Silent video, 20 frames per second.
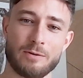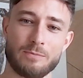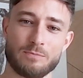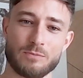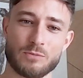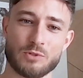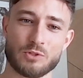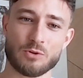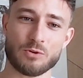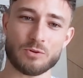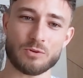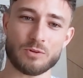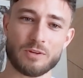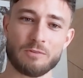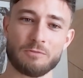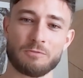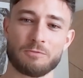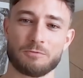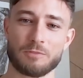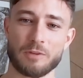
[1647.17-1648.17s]
So
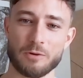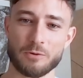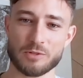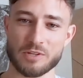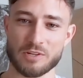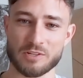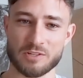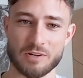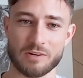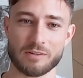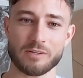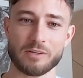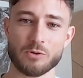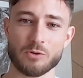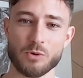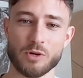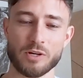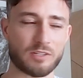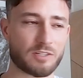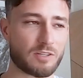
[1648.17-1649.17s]
if there was a scenario
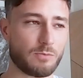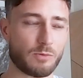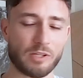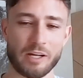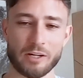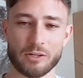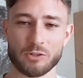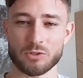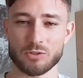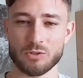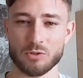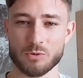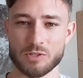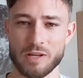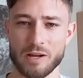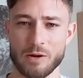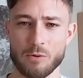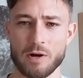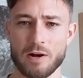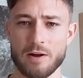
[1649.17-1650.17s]
where someone like Google was
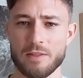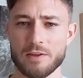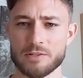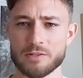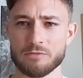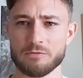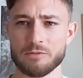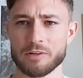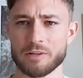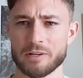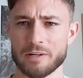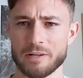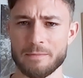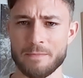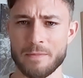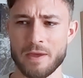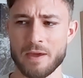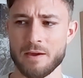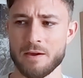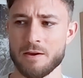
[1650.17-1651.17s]
like, wow, there's a
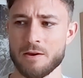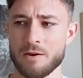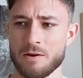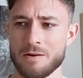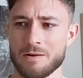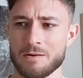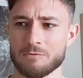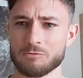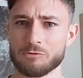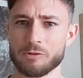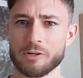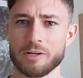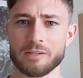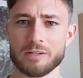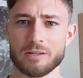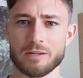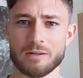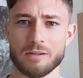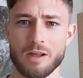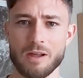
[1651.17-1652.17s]

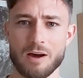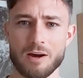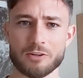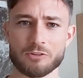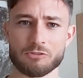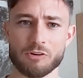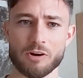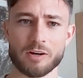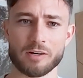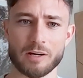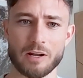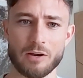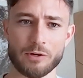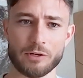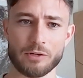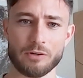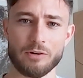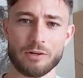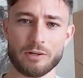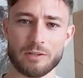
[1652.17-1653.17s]
really large run
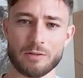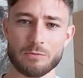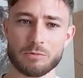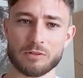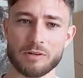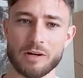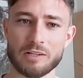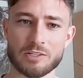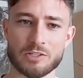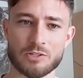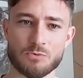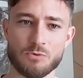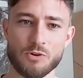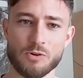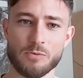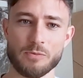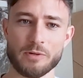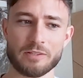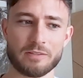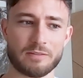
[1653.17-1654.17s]
going on in the Pluralis
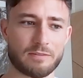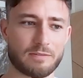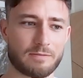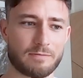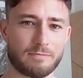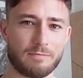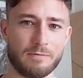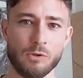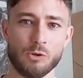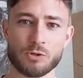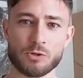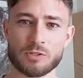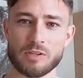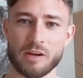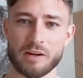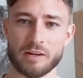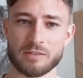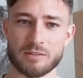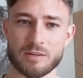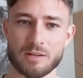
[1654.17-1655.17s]
swarm and it looks
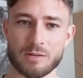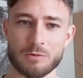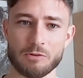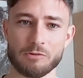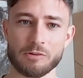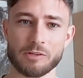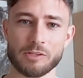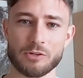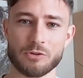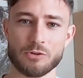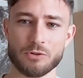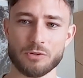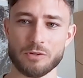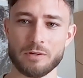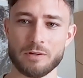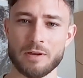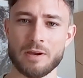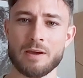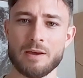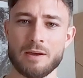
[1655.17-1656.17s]
like it's going to be really
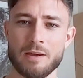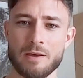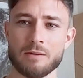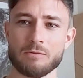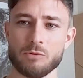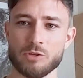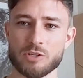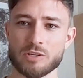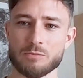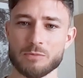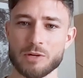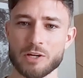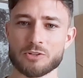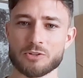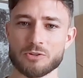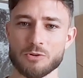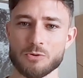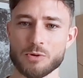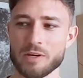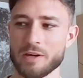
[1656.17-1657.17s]
good, we should make
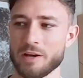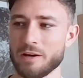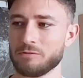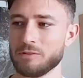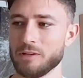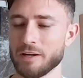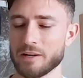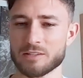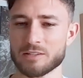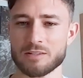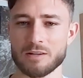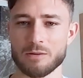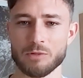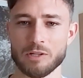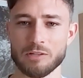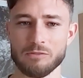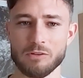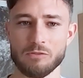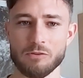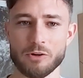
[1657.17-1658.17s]
sure we have like some
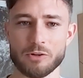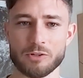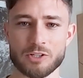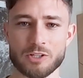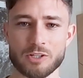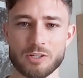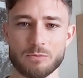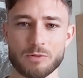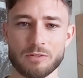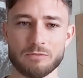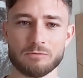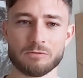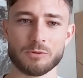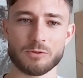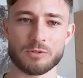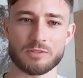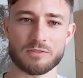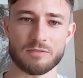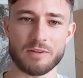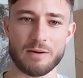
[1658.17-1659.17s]
level of ownership and
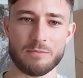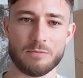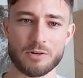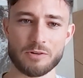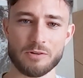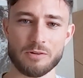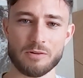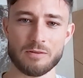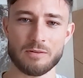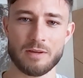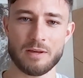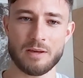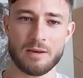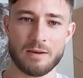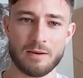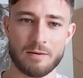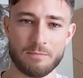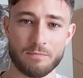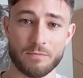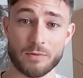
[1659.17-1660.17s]
influence of that model.
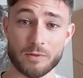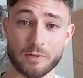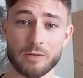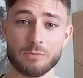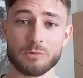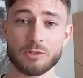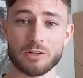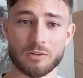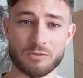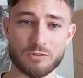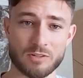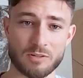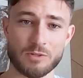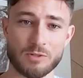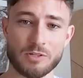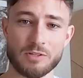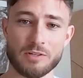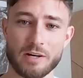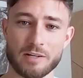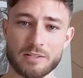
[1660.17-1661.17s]
They're able to
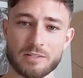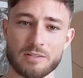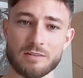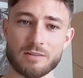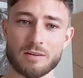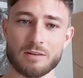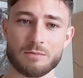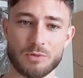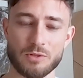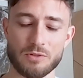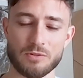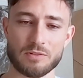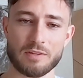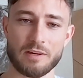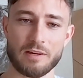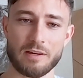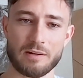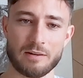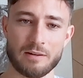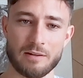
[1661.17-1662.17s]
contribute data center compute to
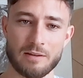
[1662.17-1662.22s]
that.